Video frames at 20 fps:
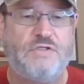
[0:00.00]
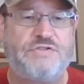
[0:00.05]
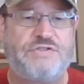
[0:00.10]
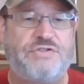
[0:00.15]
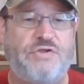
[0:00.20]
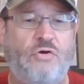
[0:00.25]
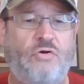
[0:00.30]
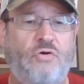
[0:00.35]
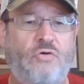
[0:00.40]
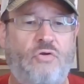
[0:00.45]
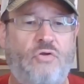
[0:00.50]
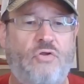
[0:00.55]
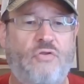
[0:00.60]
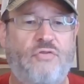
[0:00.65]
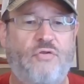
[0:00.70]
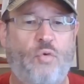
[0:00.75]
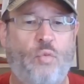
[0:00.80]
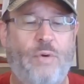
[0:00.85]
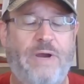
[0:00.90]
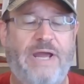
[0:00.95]

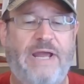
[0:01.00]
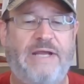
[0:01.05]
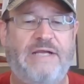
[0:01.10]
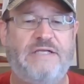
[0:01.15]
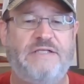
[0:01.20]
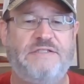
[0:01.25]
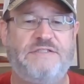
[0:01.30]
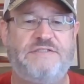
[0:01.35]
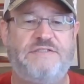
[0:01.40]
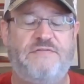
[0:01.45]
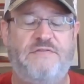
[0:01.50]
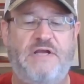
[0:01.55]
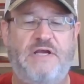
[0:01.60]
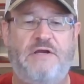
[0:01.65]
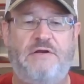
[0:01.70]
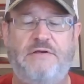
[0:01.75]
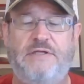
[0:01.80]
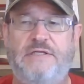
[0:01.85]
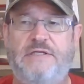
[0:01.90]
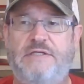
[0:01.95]
Circle the wagons.
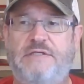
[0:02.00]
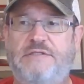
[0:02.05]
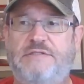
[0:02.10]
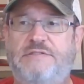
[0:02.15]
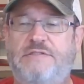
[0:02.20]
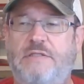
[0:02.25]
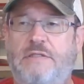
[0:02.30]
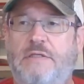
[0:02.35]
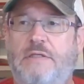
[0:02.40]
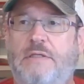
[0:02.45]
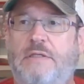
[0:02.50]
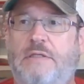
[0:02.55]
There is,